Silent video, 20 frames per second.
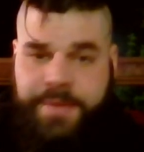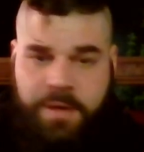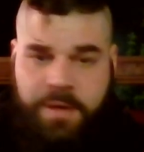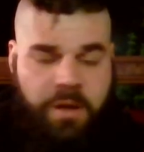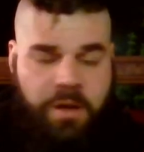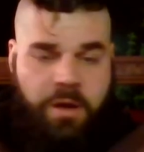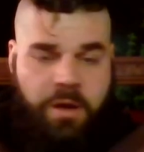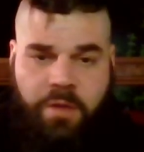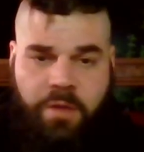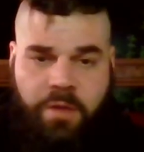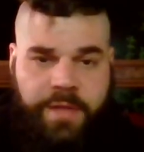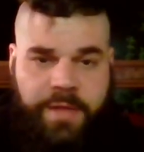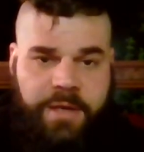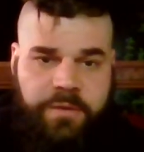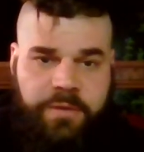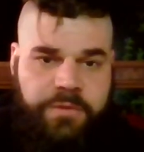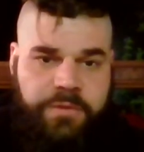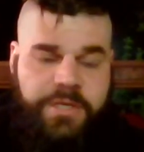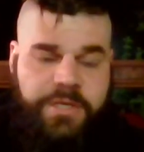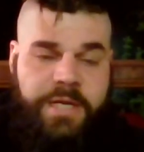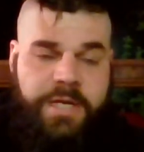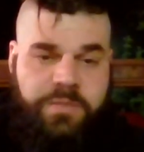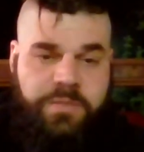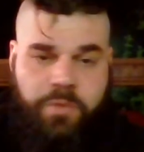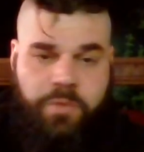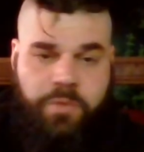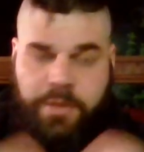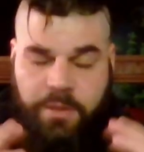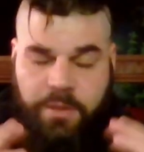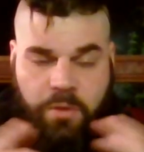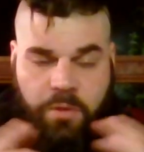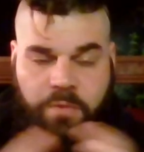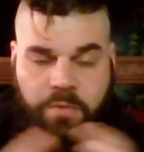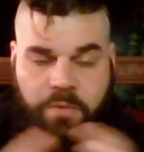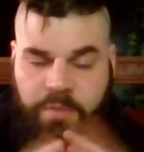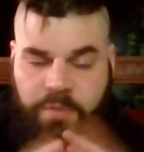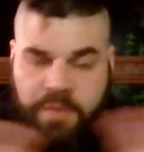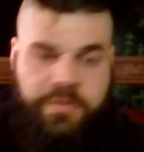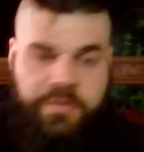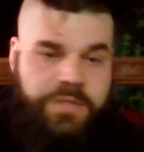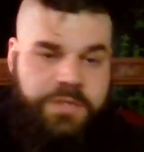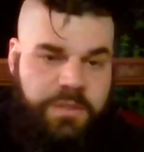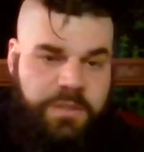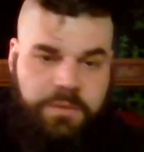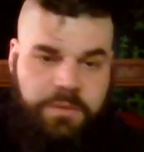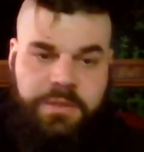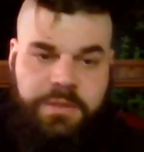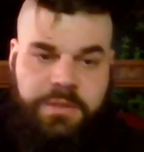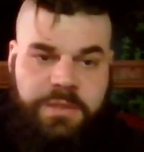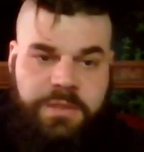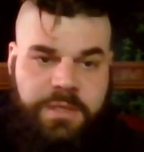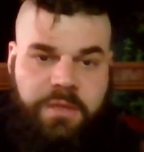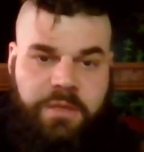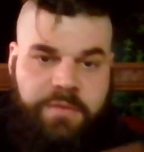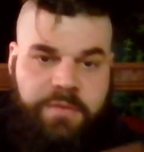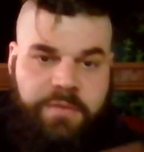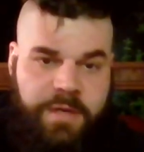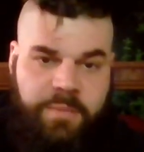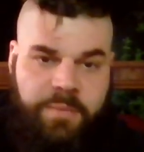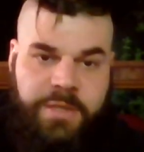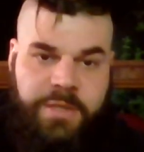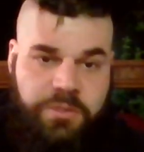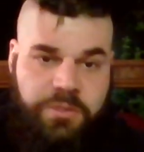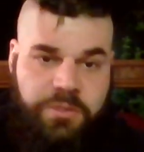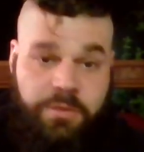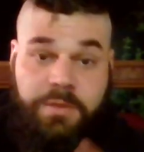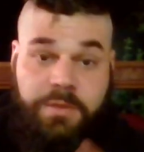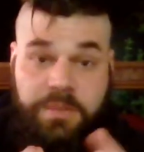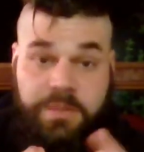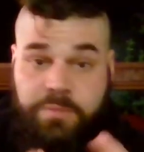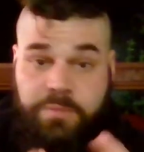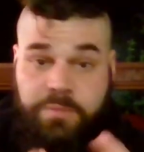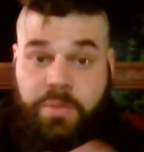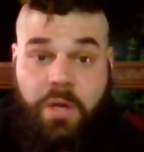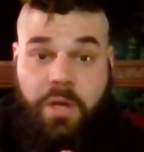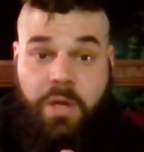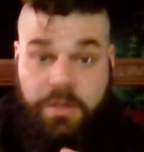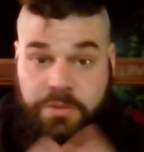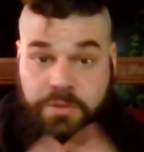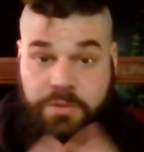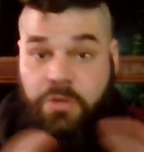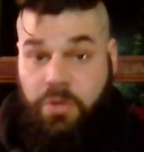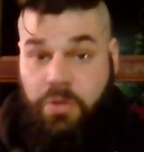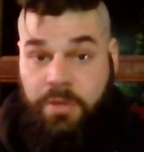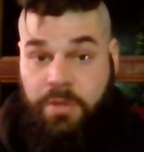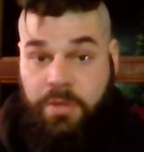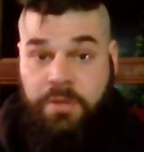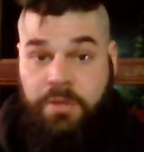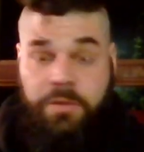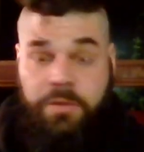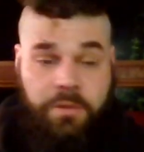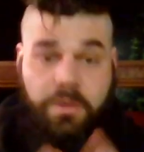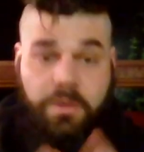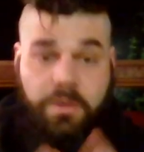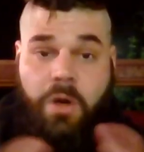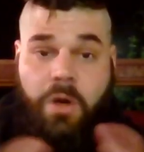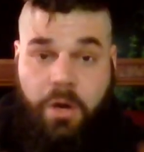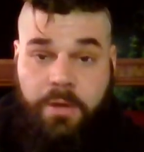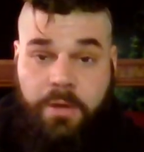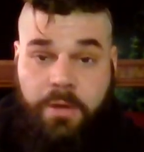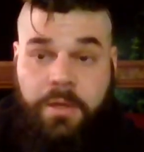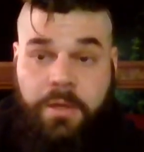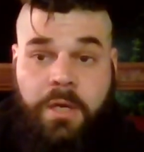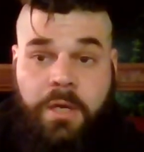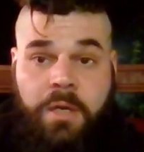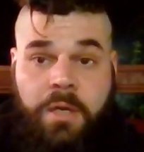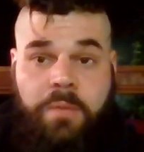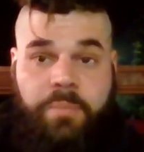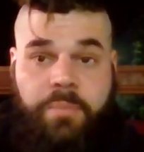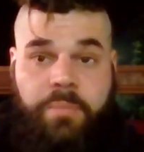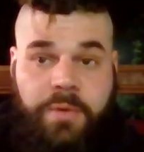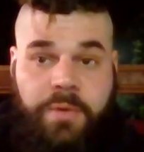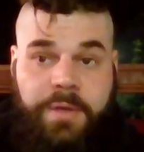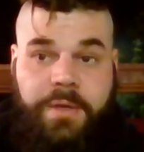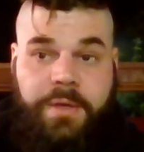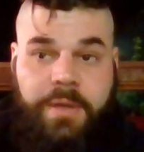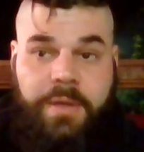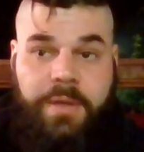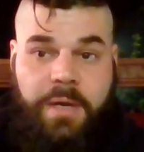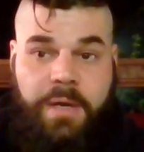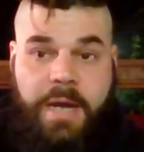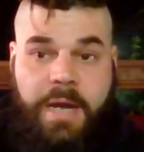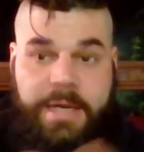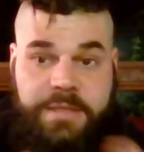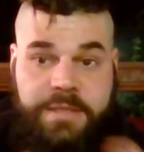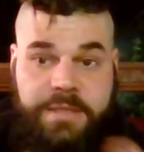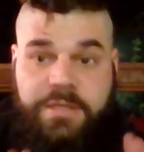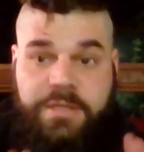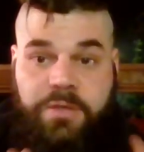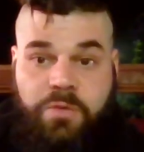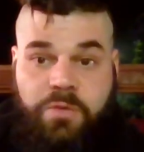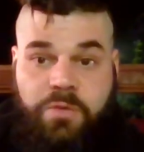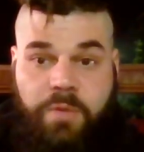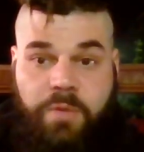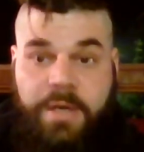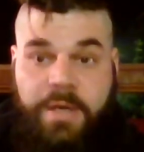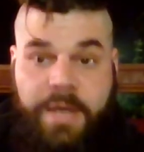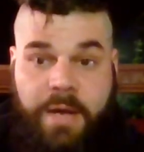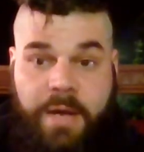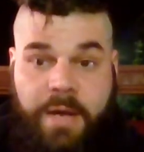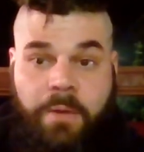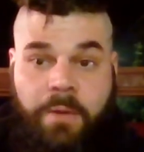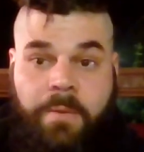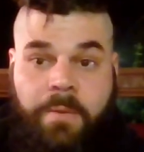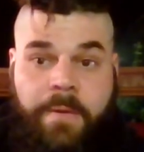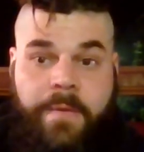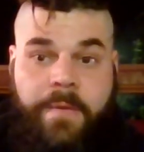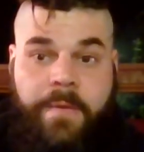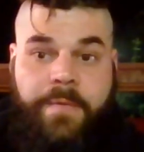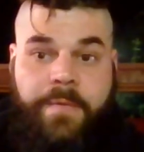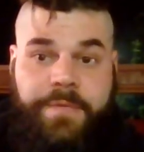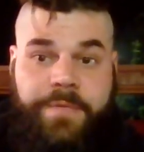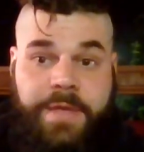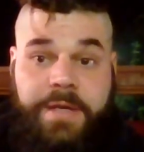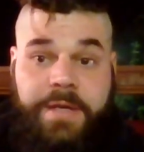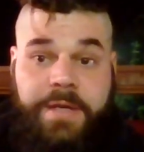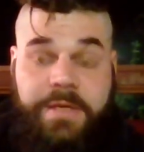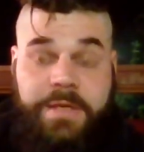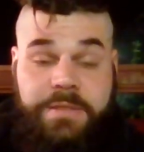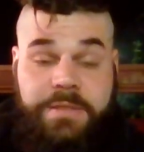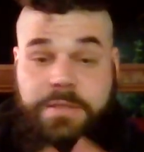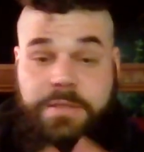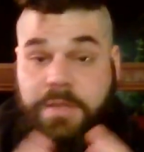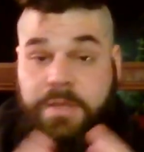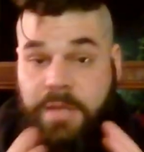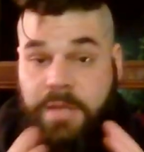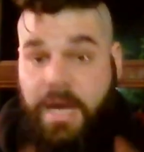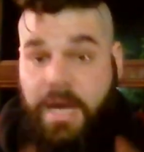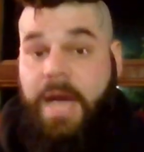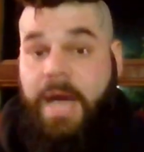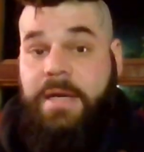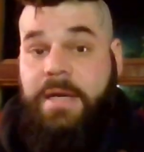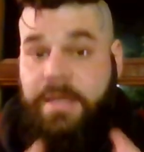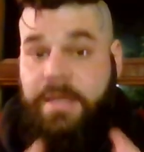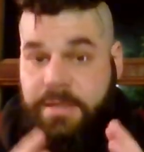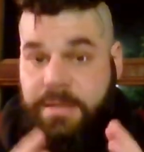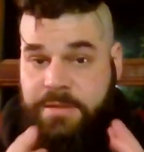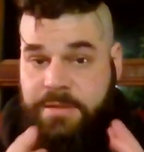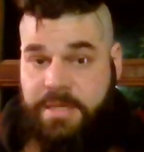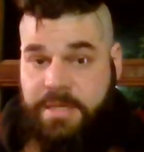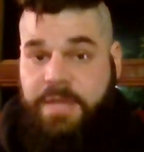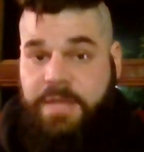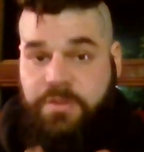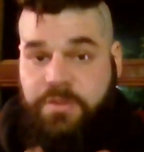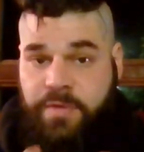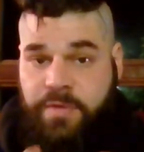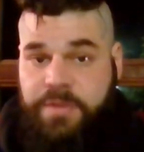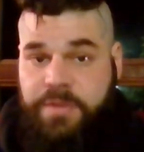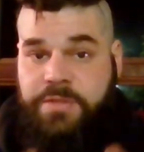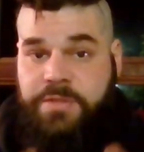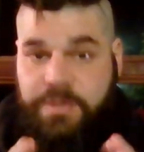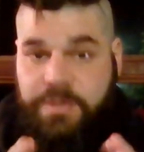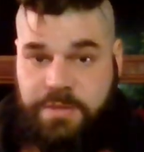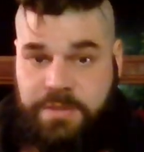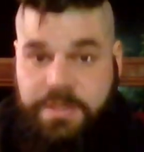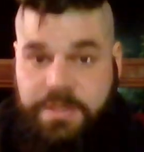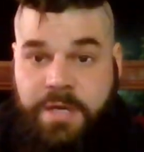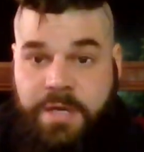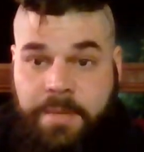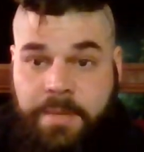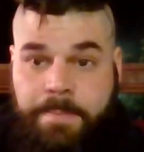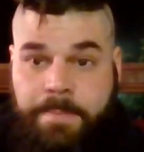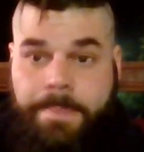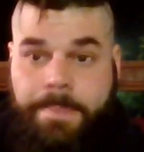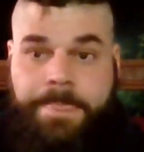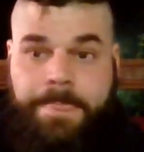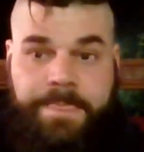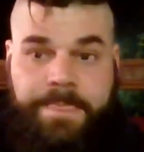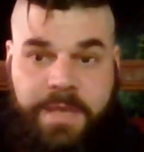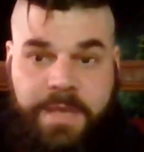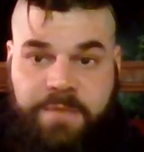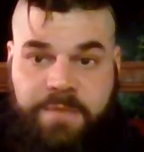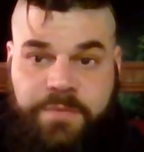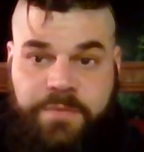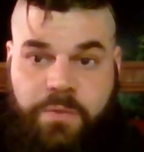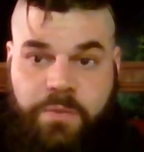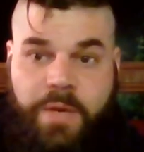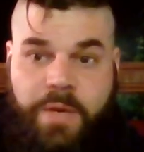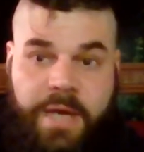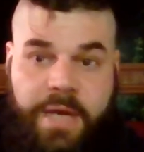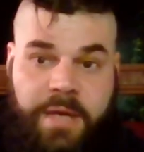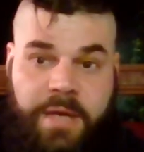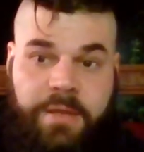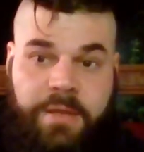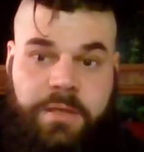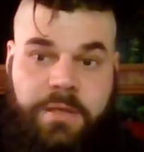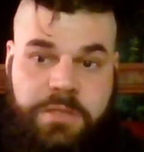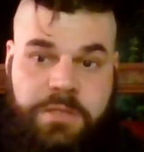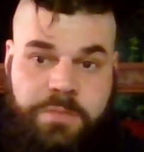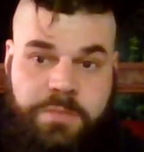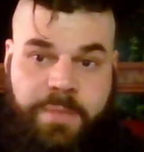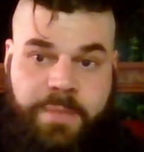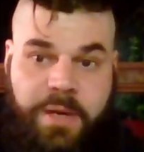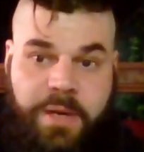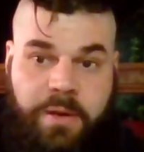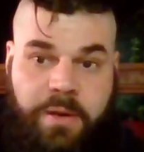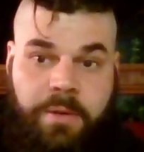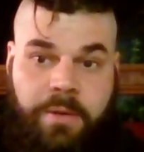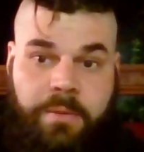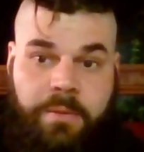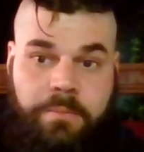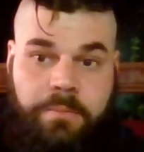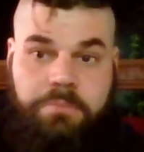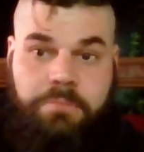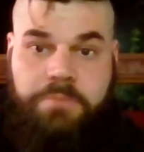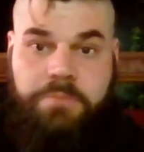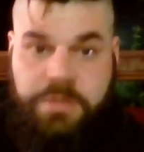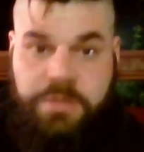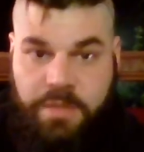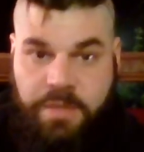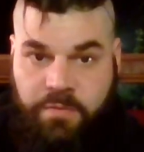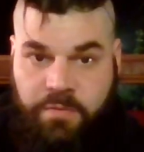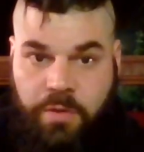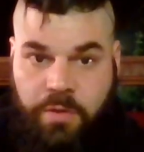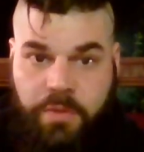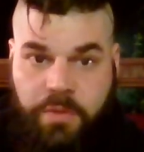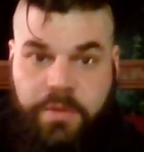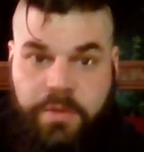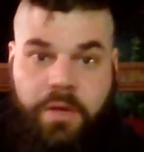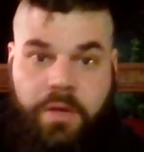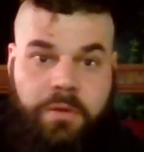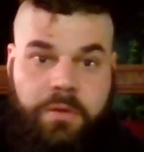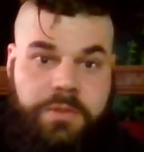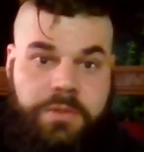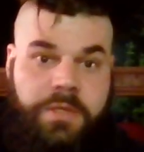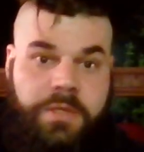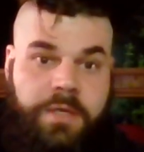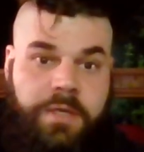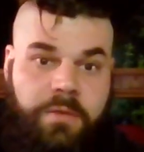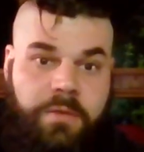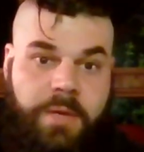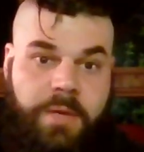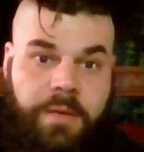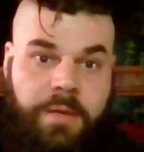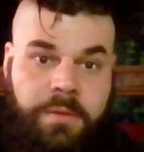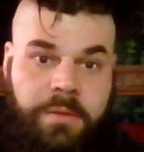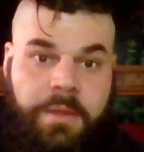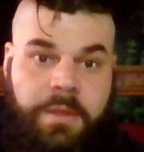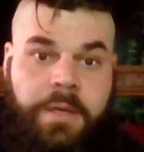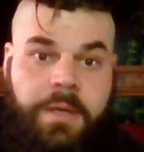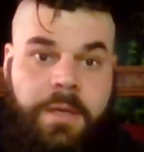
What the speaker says: all that other jazz. We're going to go over every single detail of how to make sure that these blogs cook hard. But I can tell you right now that it is not an exaggeration to say that if you had a spare several $100s laying around,